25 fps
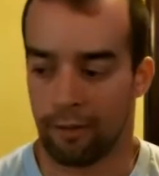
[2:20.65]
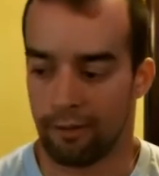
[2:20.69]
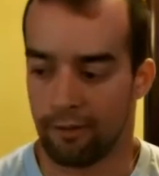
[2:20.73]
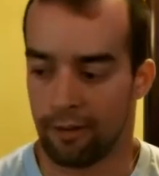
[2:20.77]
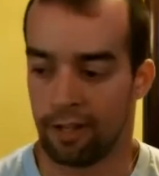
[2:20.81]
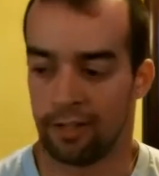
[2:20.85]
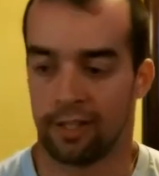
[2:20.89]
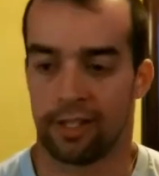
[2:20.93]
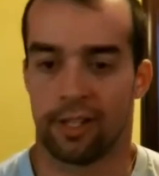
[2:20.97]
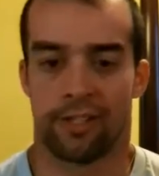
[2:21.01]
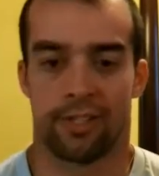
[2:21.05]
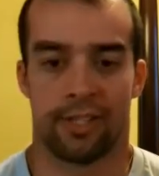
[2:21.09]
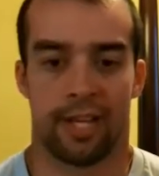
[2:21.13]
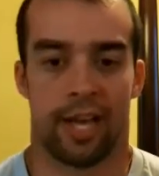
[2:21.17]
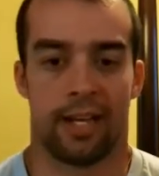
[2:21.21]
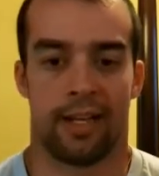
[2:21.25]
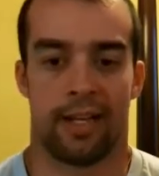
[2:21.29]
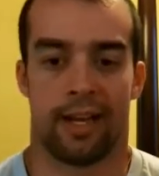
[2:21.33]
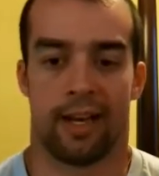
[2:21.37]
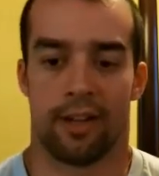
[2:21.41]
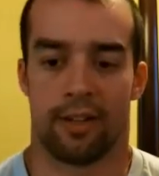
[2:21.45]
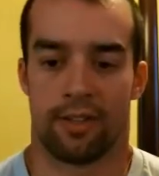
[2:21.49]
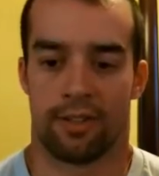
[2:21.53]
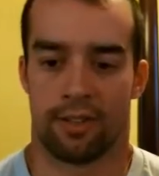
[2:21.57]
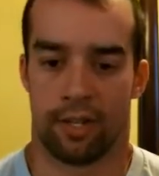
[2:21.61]
I finally sat
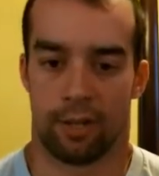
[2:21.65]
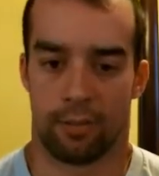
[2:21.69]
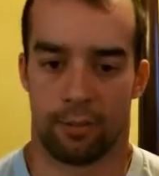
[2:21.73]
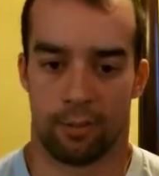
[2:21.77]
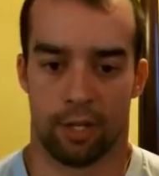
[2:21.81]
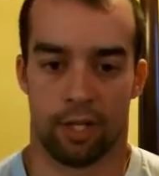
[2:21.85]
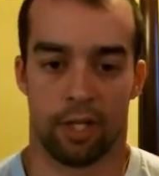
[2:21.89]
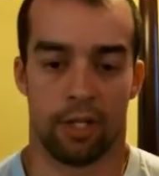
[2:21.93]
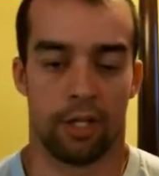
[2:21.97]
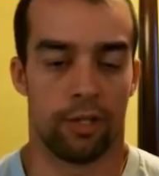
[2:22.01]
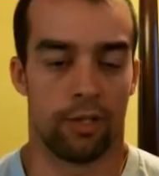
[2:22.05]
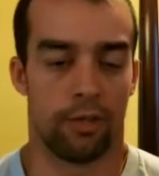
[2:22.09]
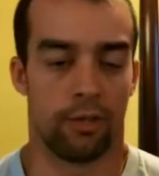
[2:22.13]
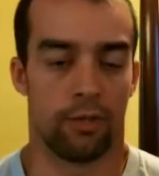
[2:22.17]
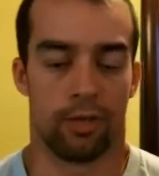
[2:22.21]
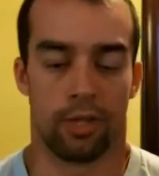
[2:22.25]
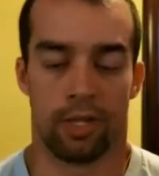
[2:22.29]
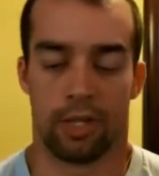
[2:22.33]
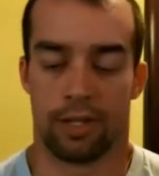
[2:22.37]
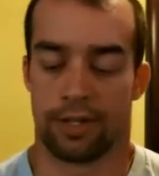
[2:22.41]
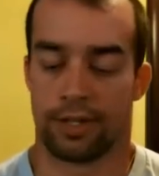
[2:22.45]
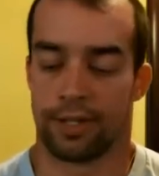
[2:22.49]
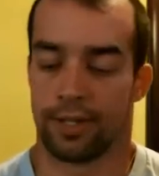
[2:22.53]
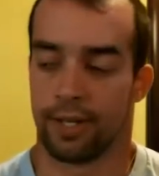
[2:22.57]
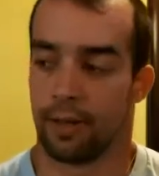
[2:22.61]
down and said, I'm going to do
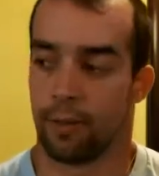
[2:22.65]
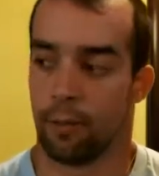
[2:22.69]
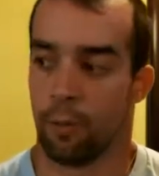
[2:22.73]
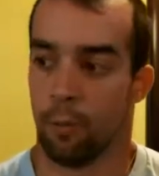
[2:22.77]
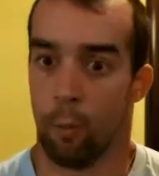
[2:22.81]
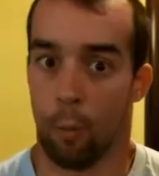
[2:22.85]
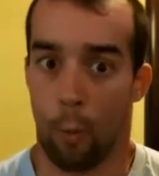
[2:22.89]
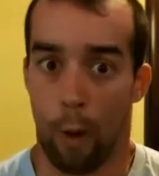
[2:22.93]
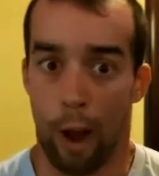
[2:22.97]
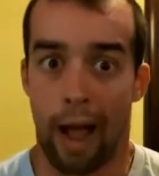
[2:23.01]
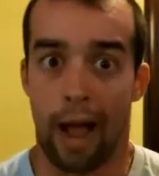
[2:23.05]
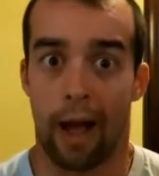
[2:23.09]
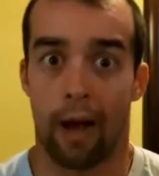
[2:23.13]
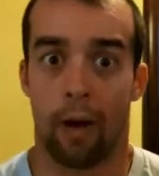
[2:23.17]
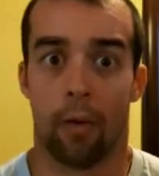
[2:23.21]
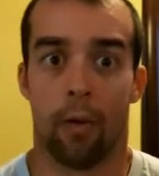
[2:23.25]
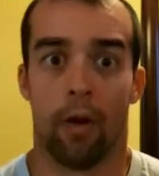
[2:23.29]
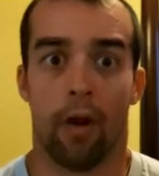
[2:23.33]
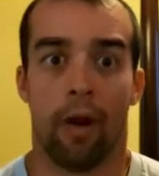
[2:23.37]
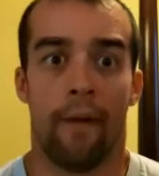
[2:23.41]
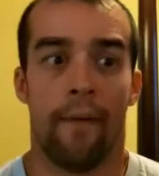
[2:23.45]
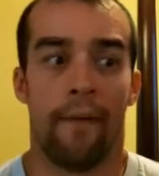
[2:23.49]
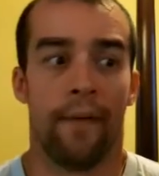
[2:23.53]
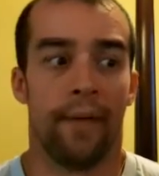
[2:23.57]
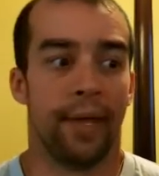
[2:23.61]
this, and wow.